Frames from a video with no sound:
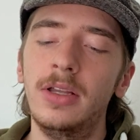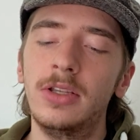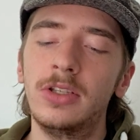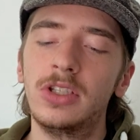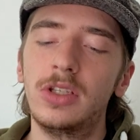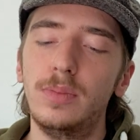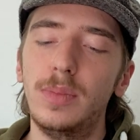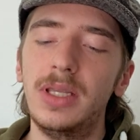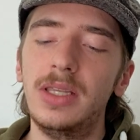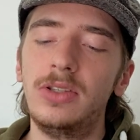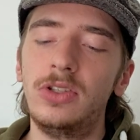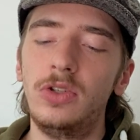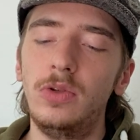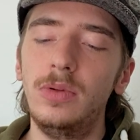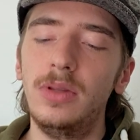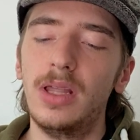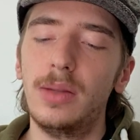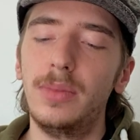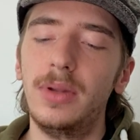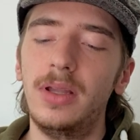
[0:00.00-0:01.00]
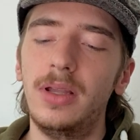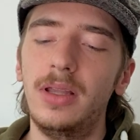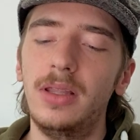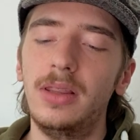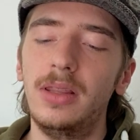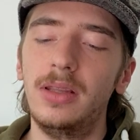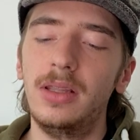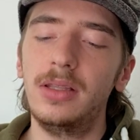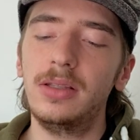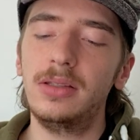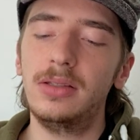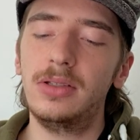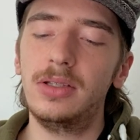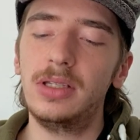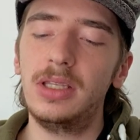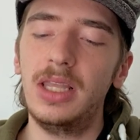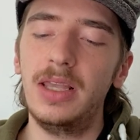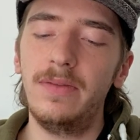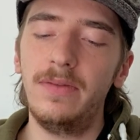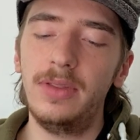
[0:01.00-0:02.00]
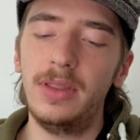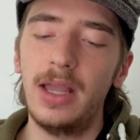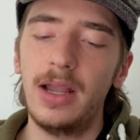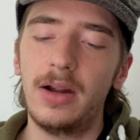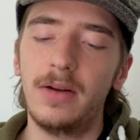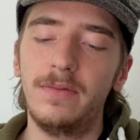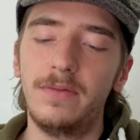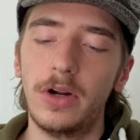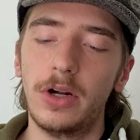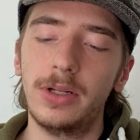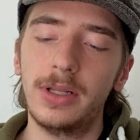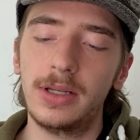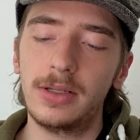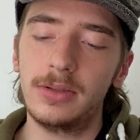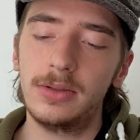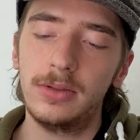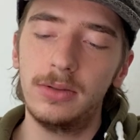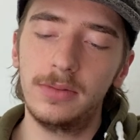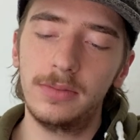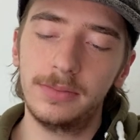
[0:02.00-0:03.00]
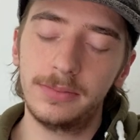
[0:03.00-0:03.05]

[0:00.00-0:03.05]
submitted to them and to give their verdict.